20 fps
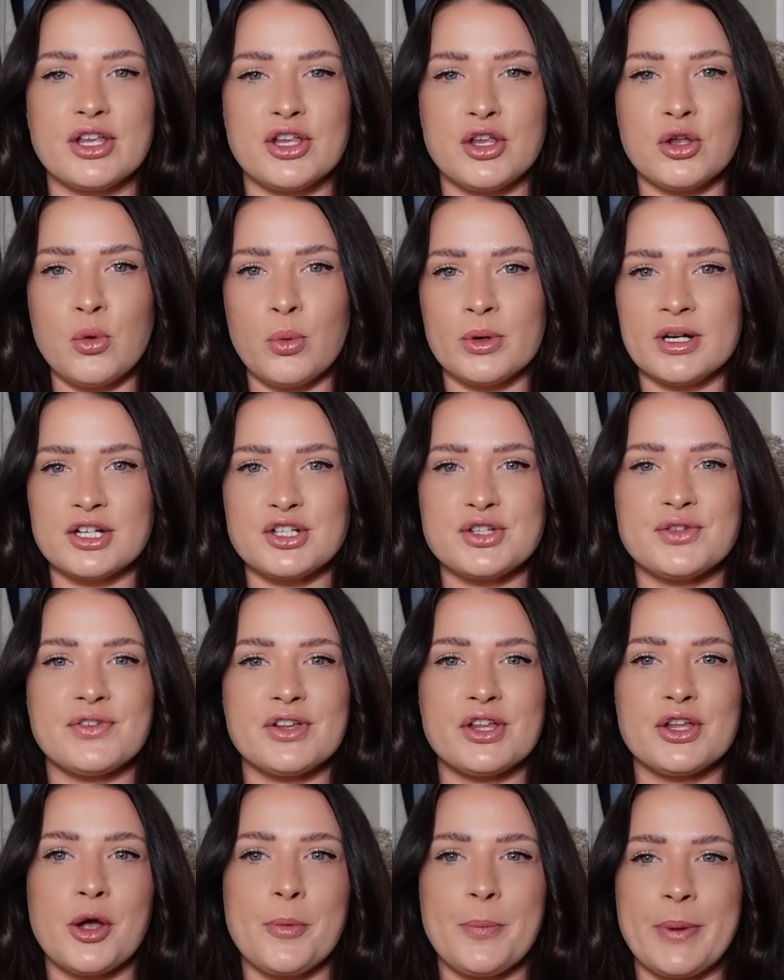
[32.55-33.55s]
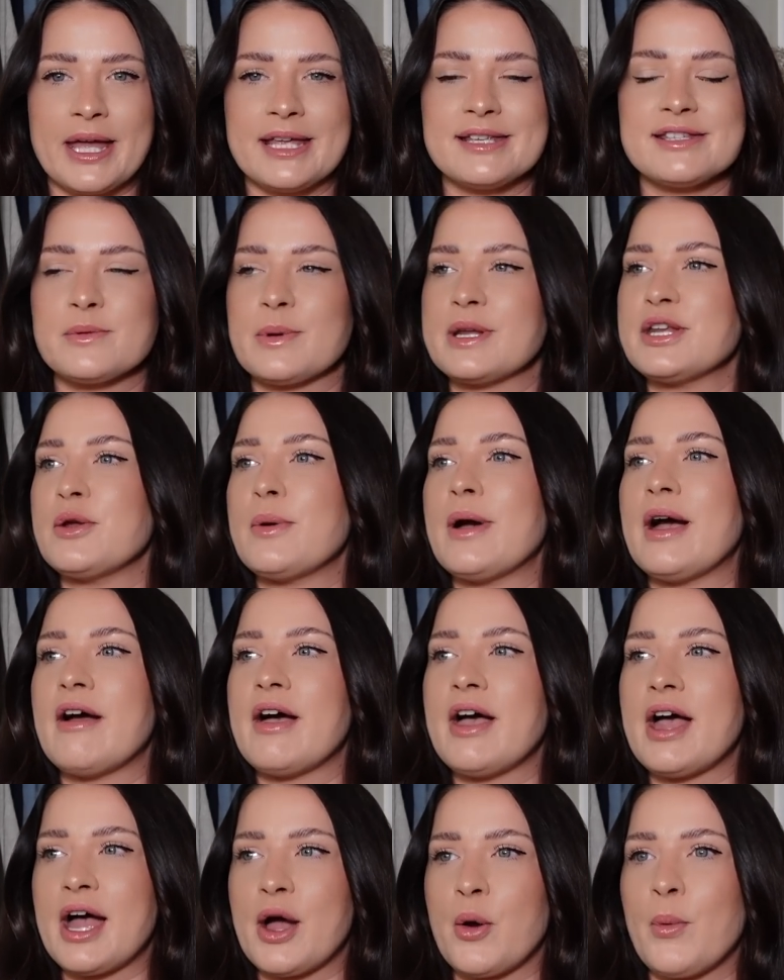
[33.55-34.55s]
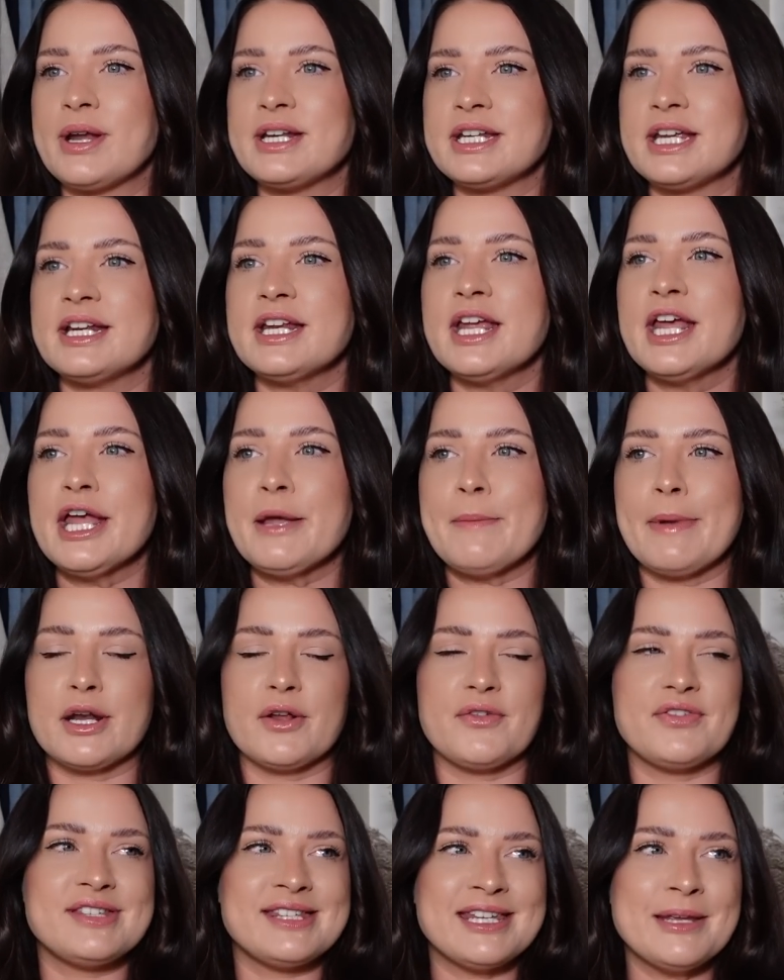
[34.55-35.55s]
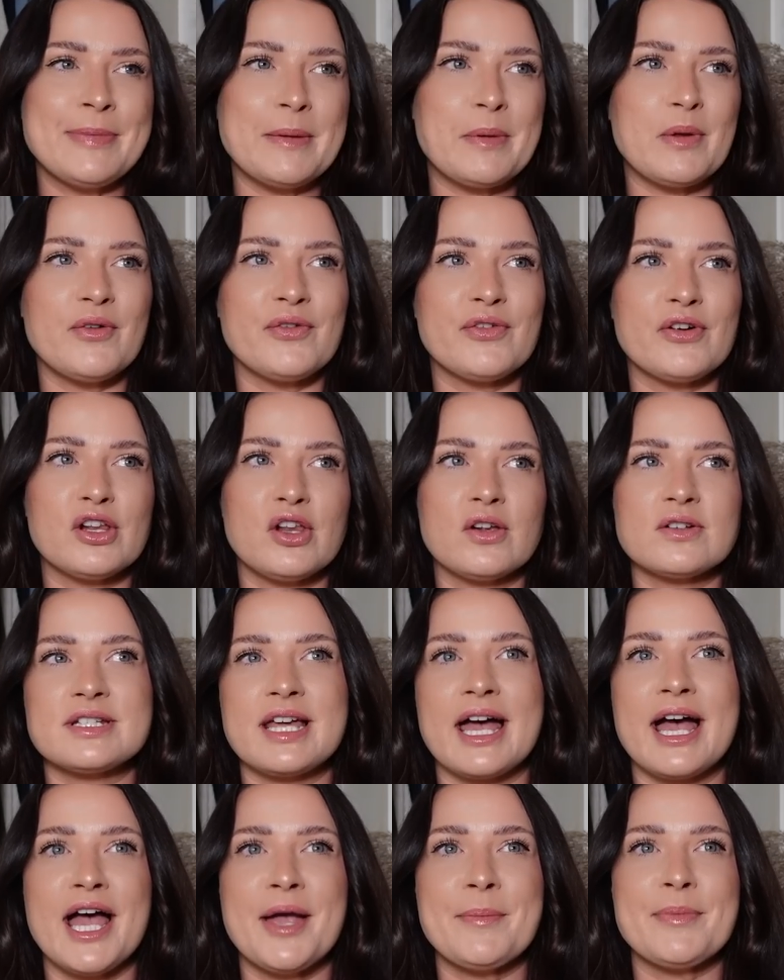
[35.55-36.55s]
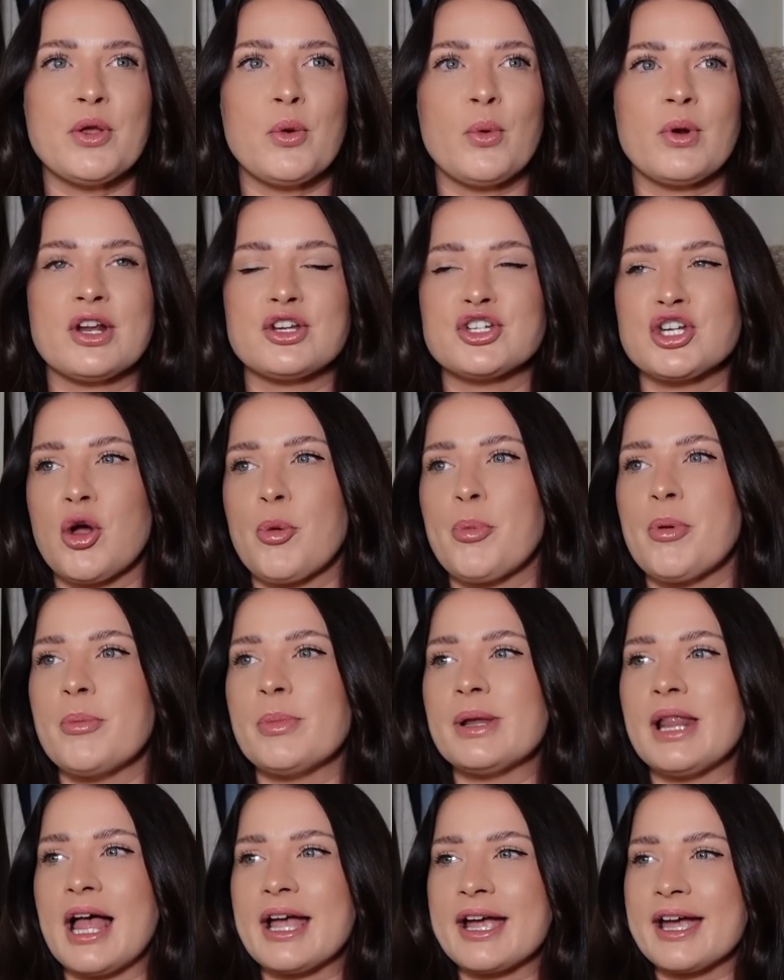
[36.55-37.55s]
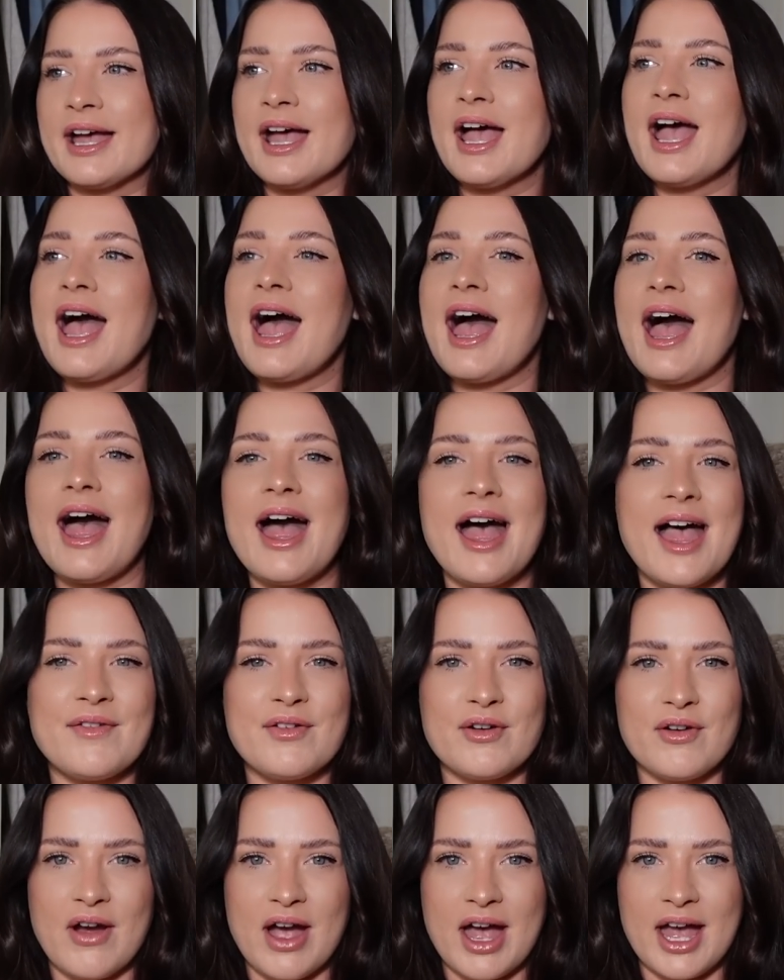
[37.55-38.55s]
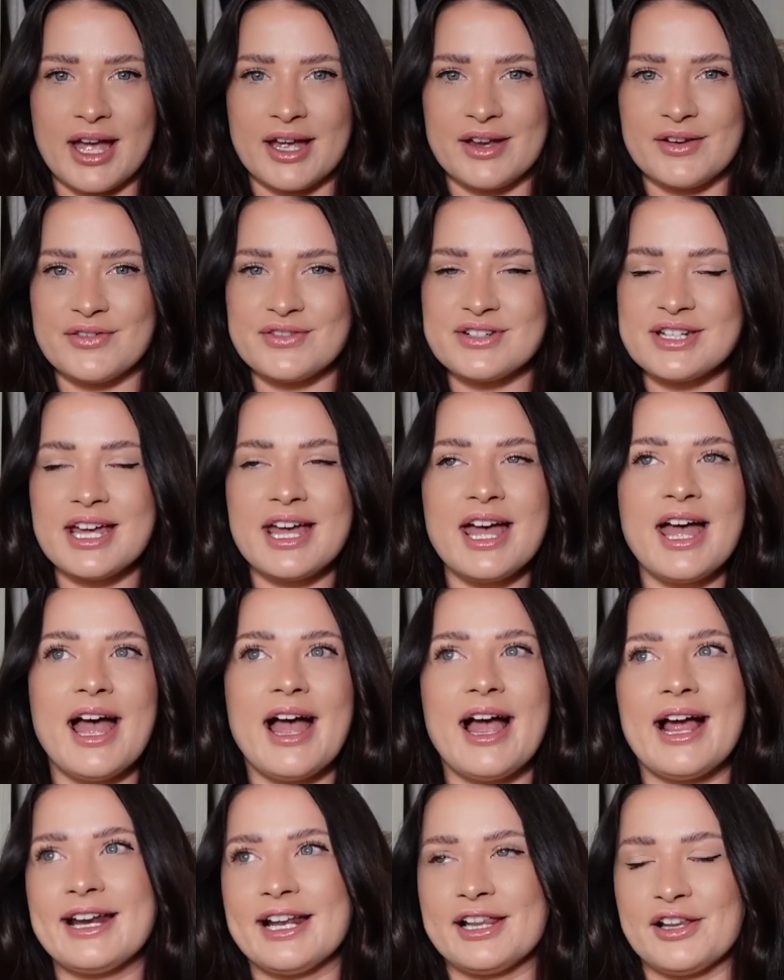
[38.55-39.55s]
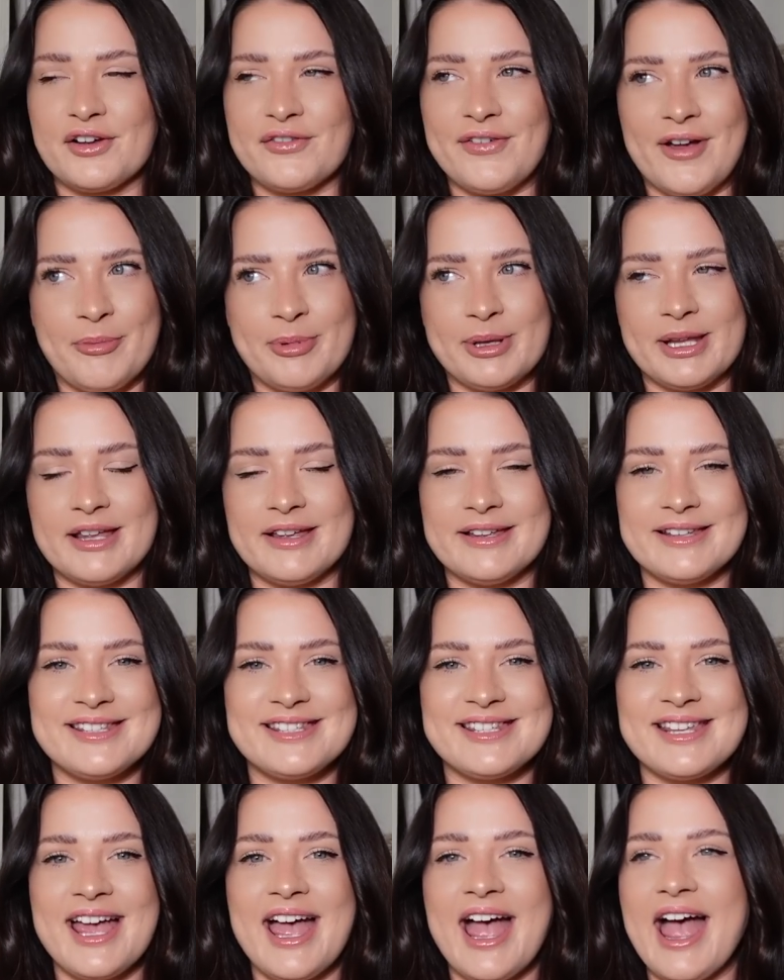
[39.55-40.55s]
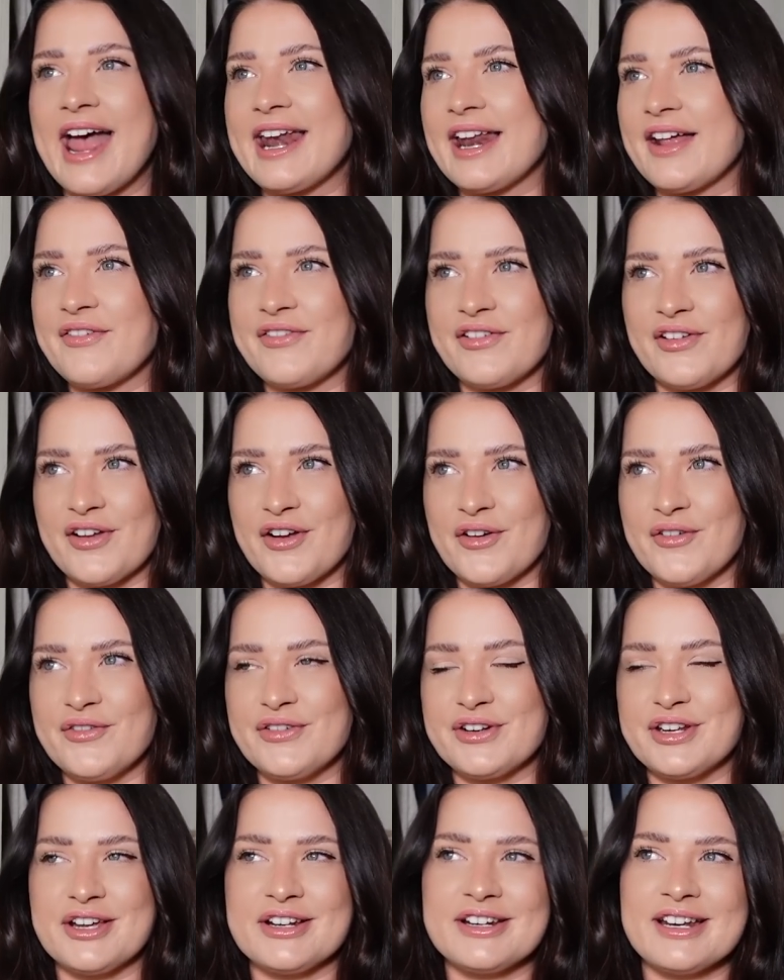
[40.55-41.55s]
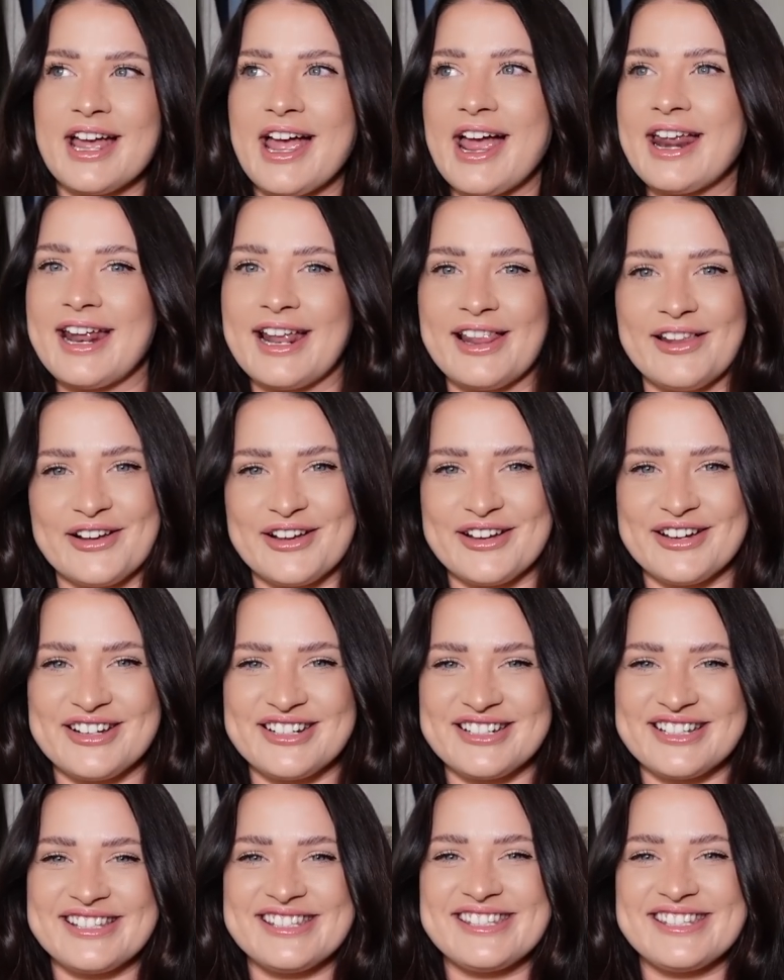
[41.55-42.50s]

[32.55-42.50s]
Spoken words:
You want to just feel your best when you are at a wedding. You might not have seen people for a long time. You want to show up and be like, I've arrived and I look fabulous and I feel confident and I look good.